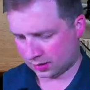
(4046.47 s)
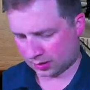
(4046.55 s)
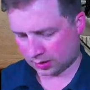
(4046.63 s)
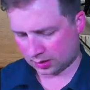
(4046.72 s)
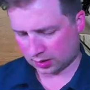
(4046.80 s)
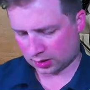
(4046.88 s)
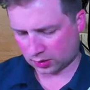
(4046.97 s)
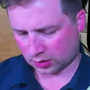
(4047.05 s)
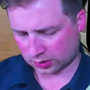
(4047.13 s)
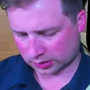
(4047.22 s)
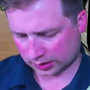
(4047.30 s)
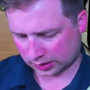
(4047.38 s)
Uh, no, it
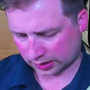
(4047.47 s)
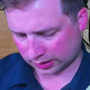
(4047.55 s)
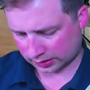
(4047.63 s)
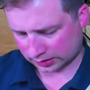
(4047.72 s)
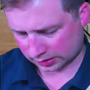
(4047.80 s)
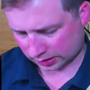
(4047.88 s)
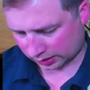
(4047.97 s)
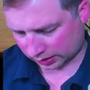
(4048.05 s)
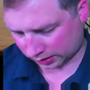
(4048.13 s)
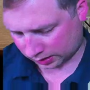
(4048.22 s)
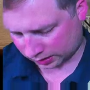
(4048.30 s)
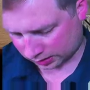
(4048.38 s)
looks like it is like
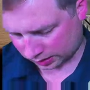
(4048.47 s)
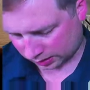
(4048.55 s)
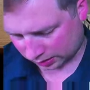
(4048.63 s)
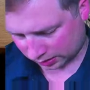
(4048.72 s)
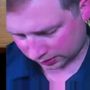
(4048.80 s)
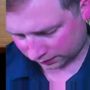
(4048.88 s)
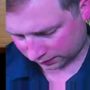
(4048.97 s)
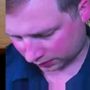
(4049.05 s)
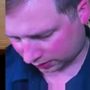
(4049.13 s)
a slightly different